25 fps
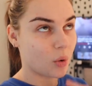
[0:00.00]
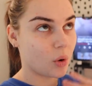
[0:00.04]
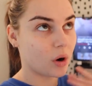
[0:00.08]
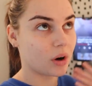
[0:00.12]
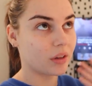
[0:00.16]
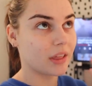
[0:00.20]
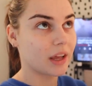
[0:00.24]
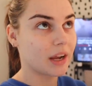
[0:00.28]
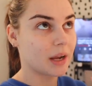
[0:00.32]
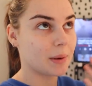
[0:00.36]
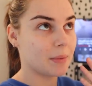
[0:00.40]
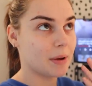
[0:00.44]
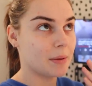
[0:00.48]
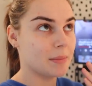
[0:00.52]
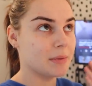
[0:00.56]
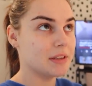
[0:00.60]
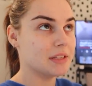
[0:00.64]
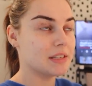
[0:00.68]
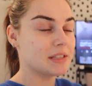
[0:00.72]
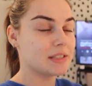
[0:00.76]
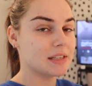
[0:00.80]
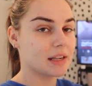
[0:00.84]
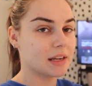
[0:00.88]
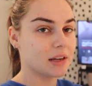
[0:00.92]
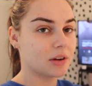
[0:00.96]
or like maybe
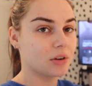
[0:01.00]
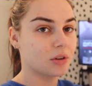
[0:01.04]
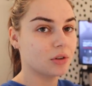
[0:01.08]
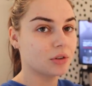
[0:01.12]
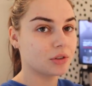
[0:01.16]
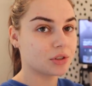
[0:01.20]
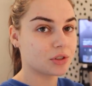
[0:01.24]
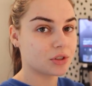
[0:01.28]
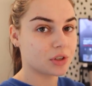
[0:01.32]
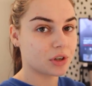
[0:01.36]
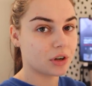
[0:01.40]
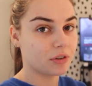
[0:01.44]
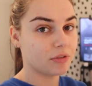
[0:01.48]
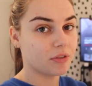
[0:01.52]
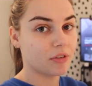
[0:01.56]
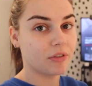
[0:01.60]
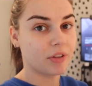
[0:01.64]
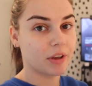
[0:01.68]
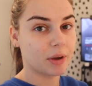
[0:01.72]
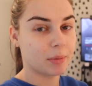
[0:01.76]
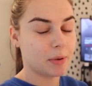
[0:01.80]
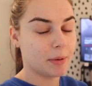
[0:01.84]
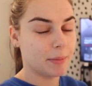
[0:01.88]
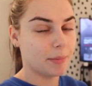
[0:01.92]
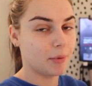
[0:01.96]
single serve if
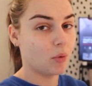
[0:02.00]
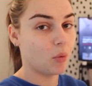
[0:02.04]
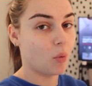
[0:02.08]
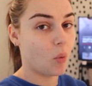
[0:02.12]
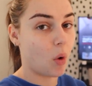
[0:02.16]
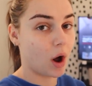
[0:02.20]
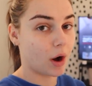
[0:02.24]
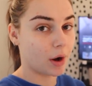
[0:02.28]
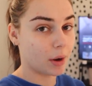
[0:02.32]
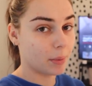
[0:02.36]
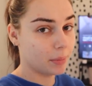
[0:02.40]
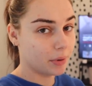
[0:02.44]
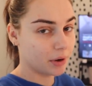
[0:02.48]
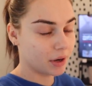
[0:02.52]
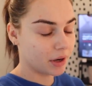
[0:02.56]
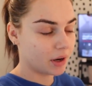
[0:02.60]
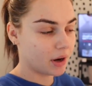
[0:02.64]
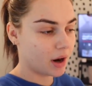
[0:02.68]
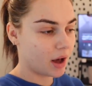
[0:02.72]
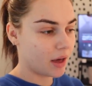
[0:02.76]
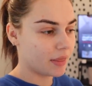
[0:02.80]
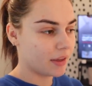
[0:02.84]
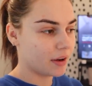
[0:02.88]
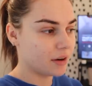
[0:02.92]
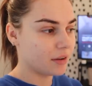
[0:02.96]
like people want to put
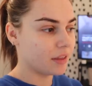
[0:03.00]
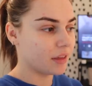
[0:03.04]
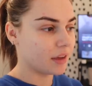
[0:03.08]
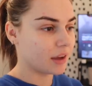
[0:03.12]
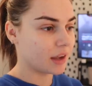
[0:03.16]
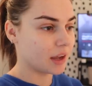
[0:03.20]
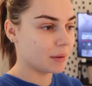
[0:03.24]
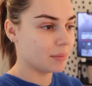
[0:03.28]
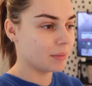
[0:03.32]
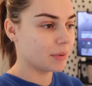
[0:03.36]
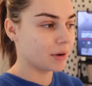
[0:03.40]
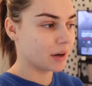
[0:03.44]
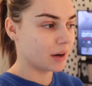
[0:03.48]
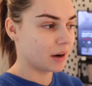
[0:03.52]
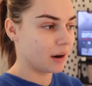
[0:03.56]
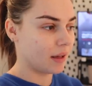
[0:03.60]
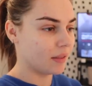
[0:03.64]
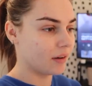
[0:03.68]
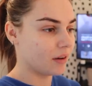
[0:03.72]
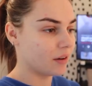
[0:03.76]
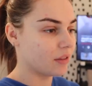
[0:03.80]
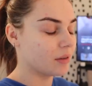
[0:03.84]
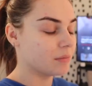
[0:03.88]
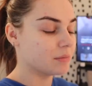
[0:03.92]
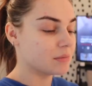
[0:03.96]
it on there, they can put it on
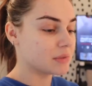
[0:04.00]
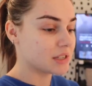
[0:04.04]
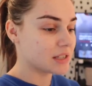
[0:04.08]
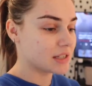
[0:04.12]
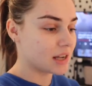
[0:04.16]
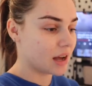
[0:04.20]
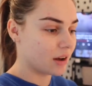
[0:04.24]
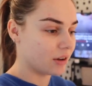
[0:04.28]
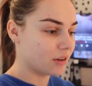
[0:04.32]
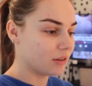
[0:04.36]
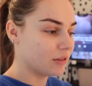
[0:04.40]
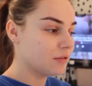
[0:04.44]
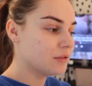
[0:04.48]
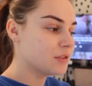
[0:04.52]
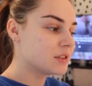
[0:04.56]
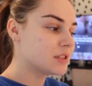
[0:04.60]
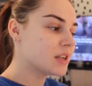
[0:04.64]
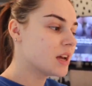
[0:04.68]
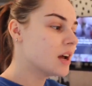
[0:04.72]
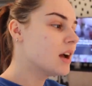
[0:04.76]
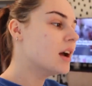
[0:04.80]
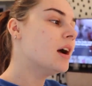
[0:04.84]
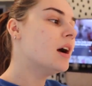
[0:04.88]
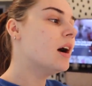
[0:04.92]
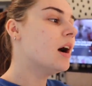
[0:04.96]
there themselves.